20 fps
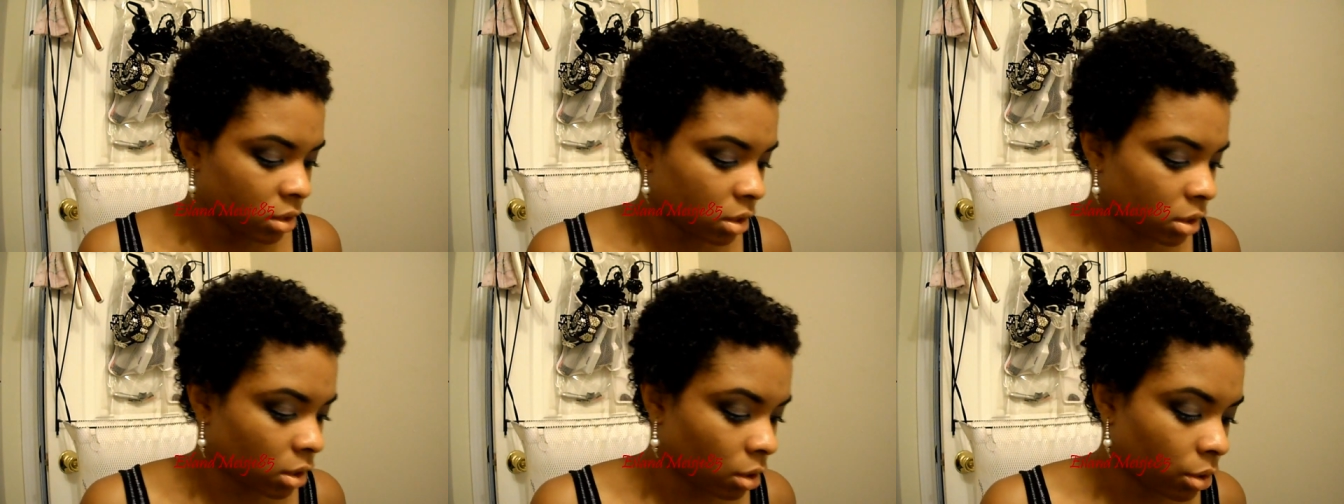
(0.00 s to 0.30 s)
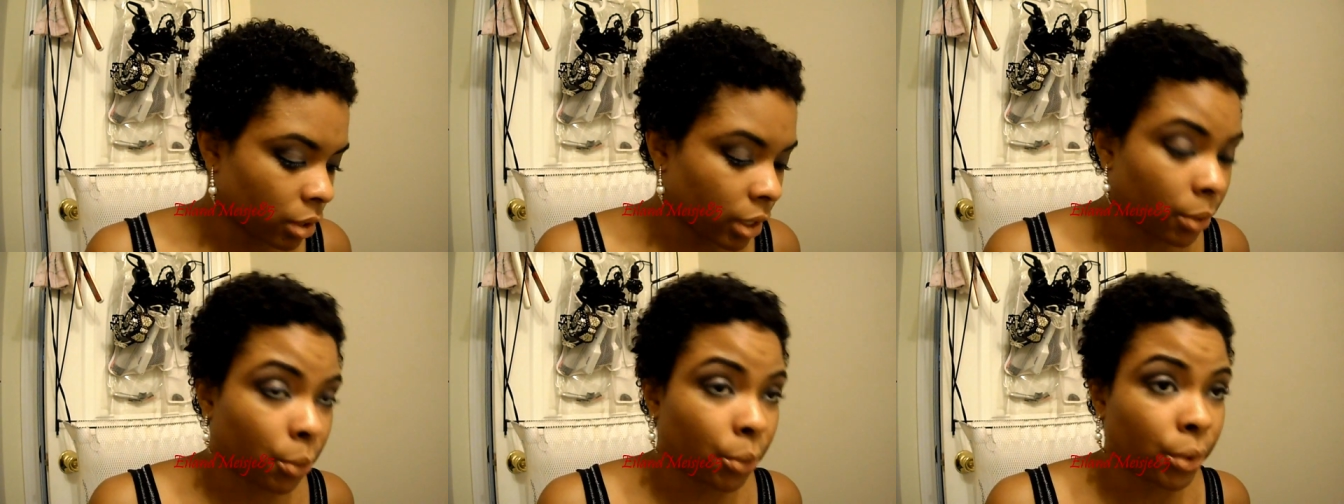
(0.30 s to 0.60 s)
So
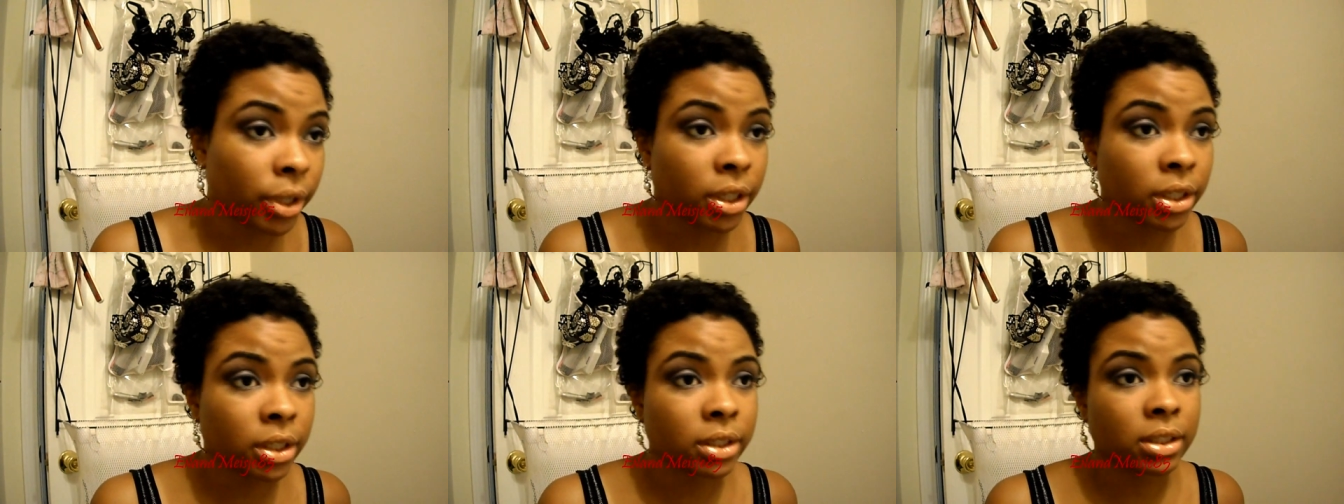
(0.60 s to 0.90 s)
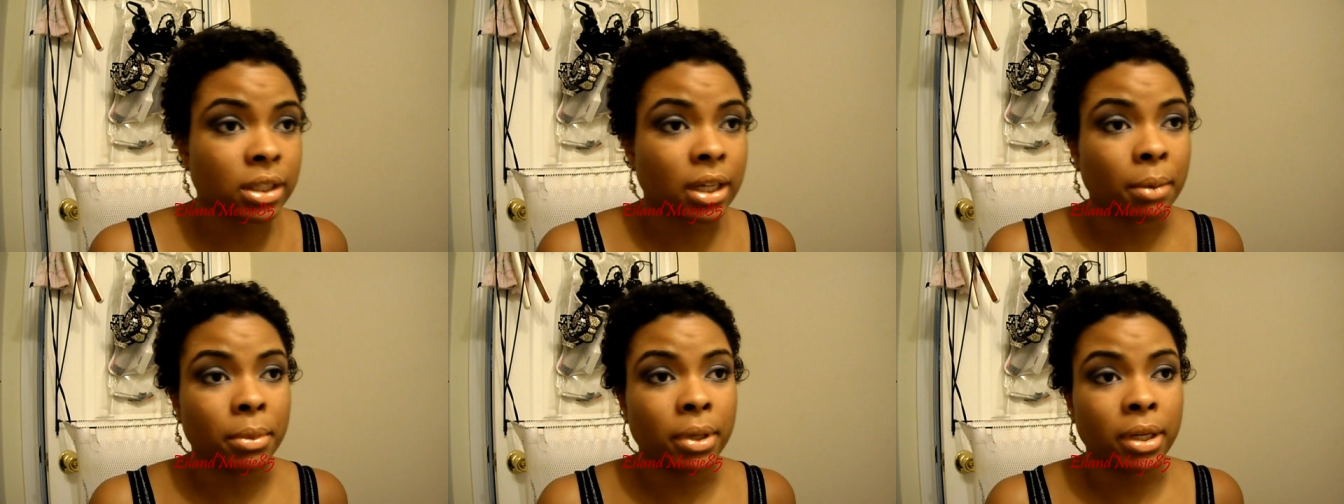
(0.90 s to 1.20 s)
it
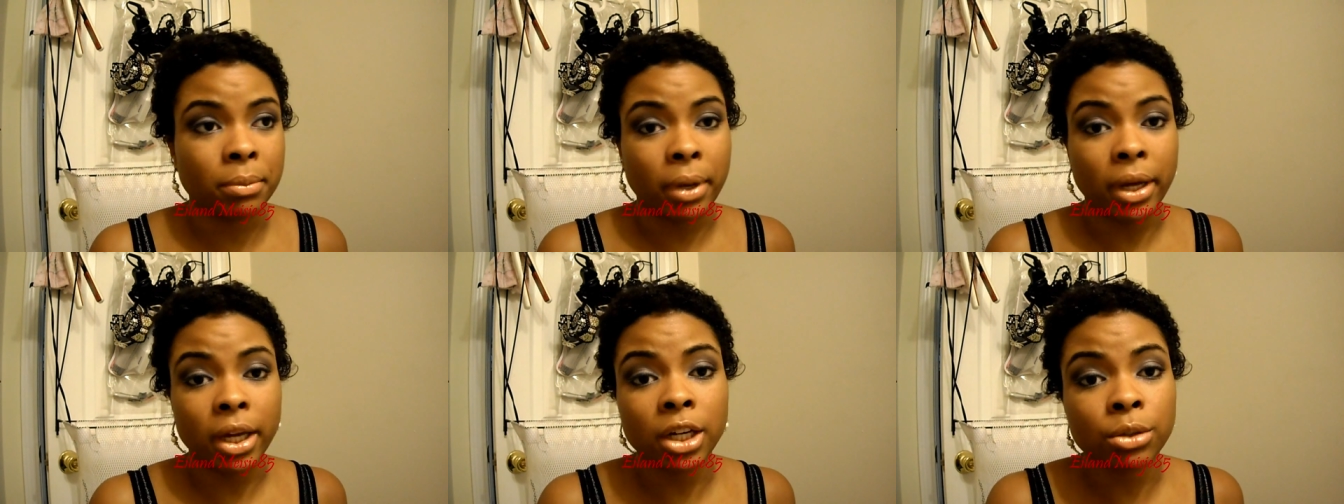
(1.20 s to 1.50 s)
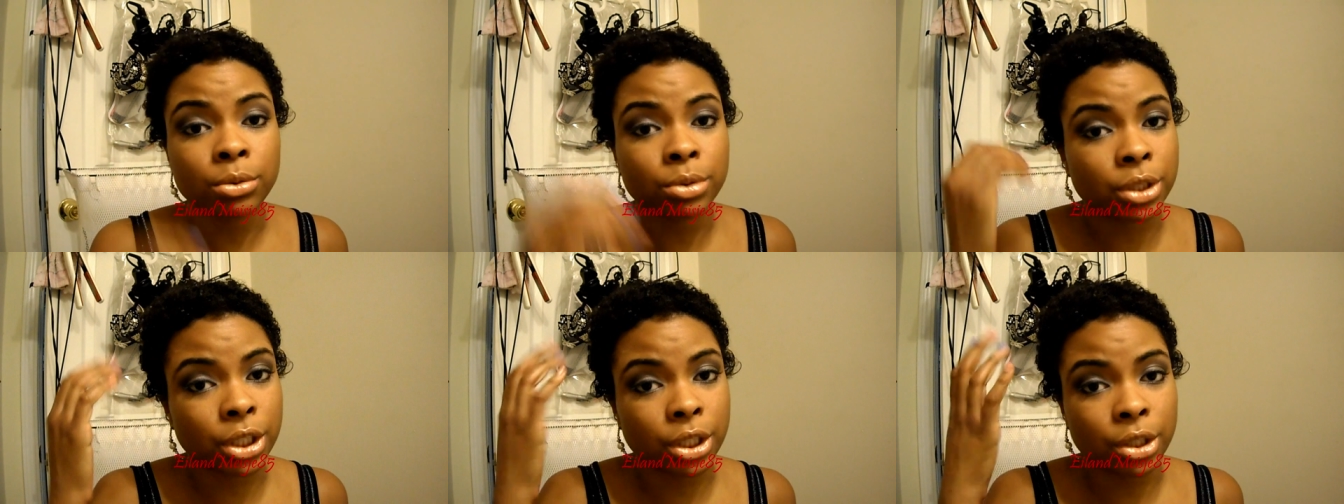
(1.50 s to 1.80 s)
worked. I mean, my hair
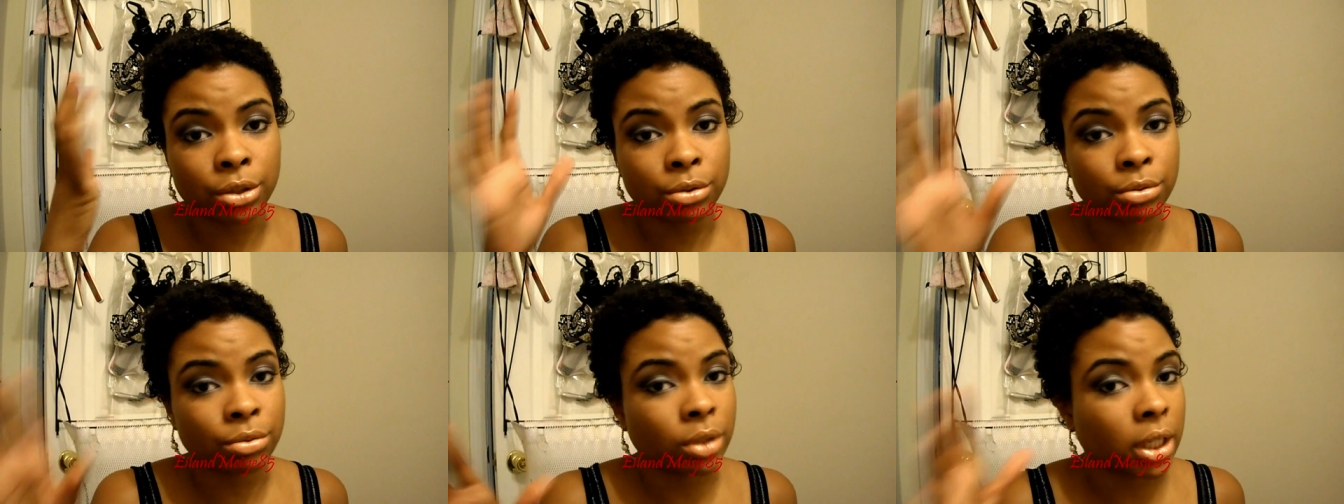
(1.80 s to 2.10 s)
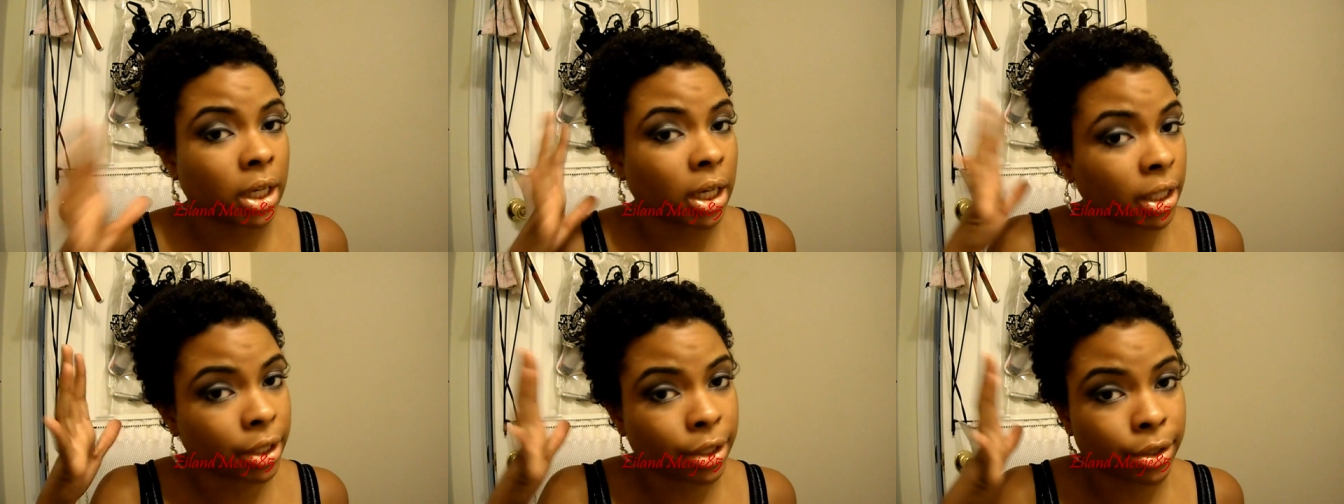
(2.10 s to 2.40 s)
was cute.
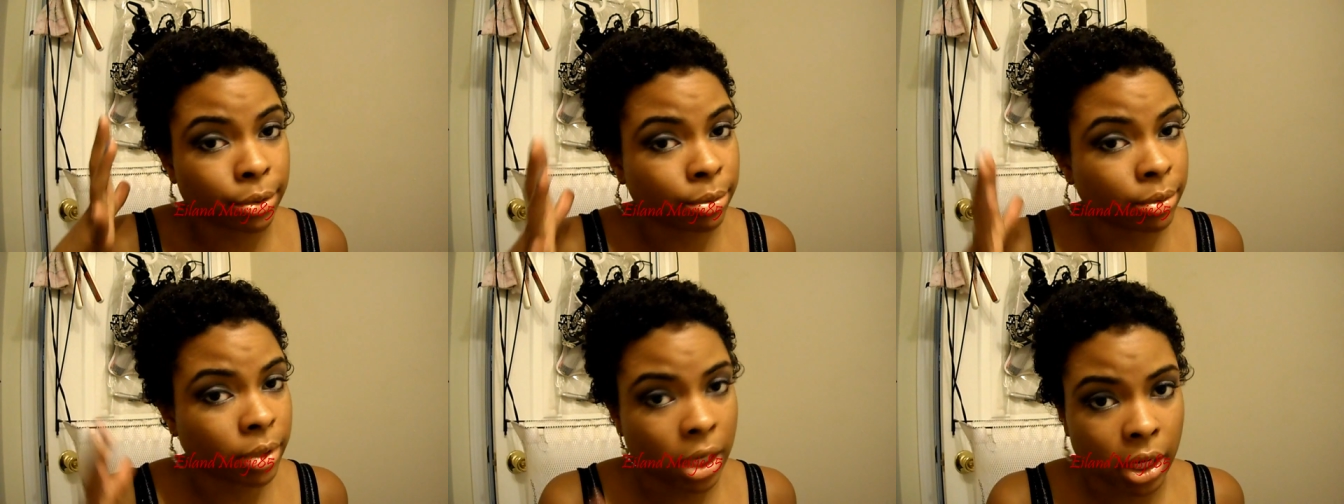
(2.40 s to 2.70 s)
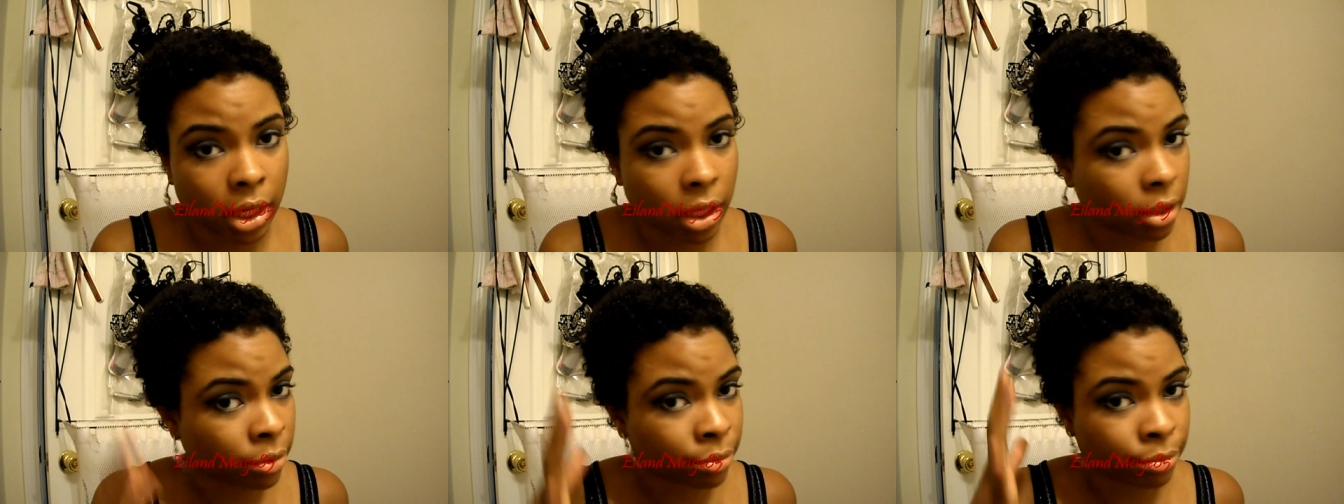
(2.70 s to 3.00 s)
It ain't cute
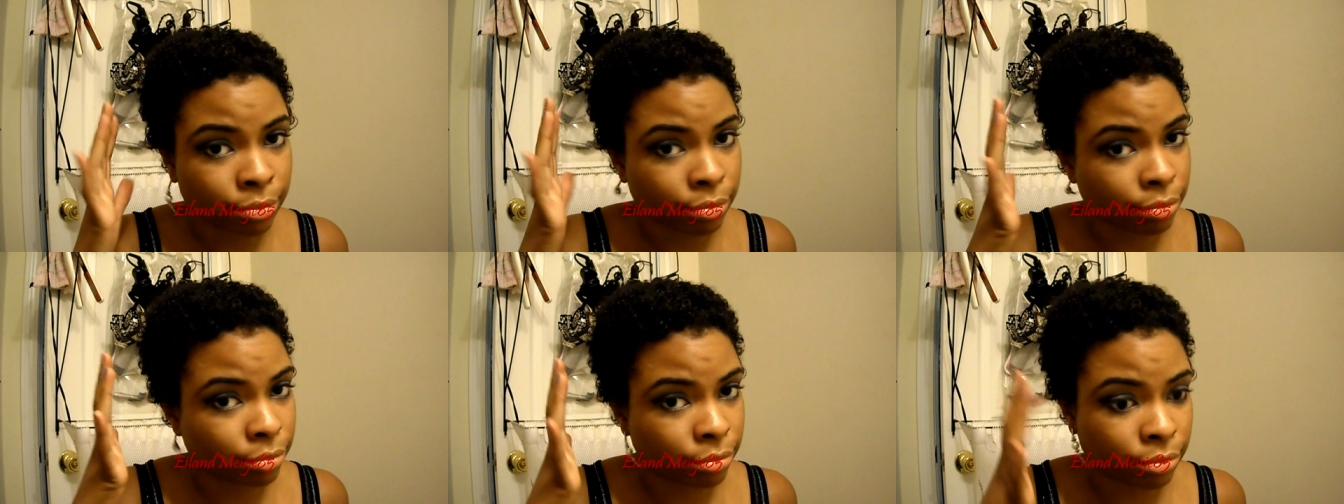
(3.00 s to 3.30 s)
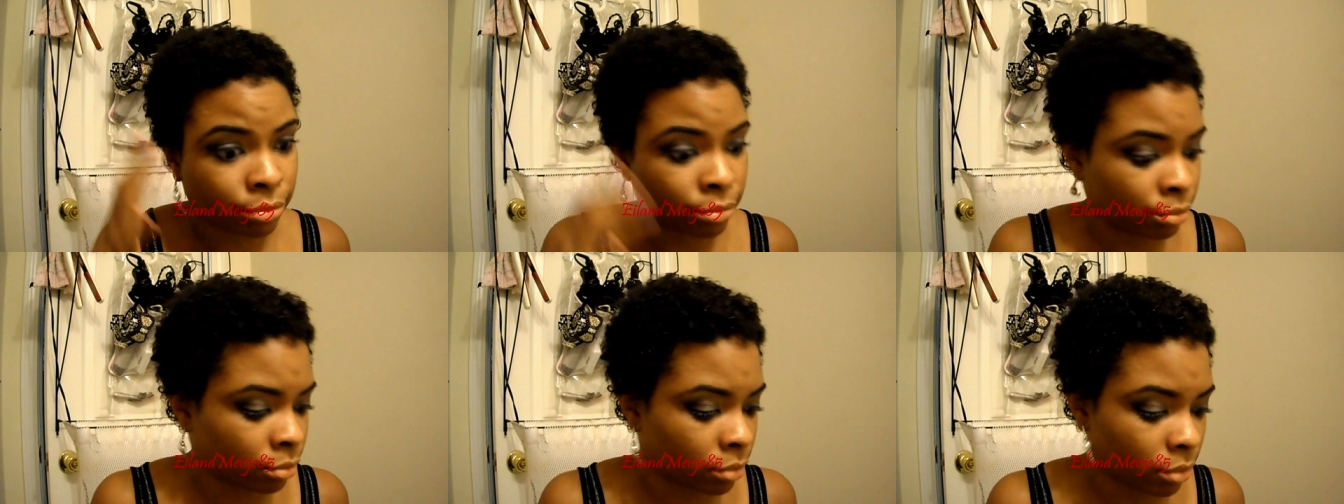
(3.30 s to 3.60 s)
now.
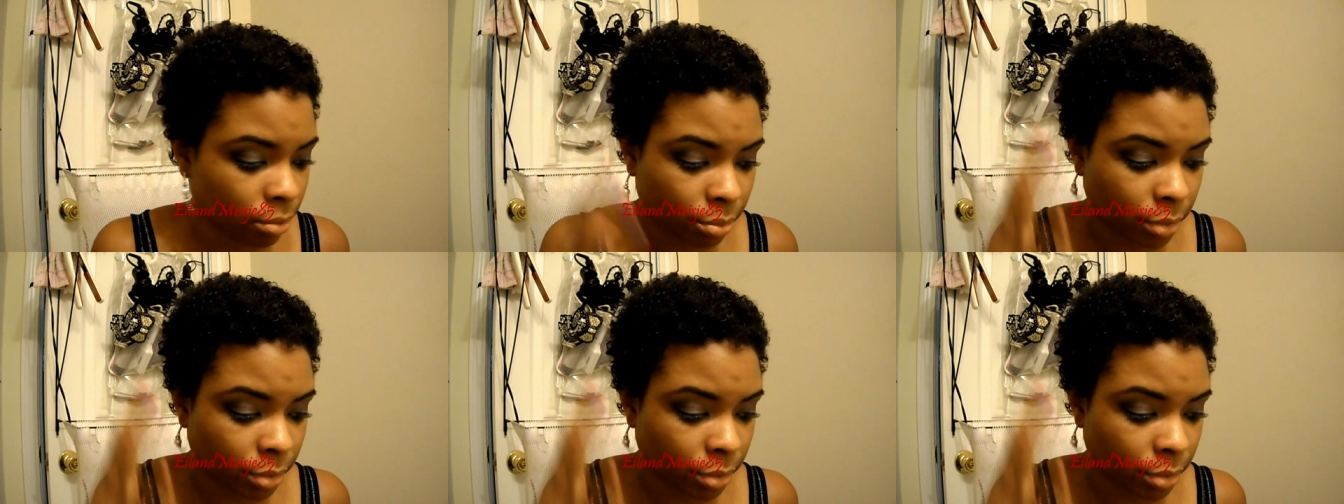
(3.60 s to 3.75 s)
Mm-mm.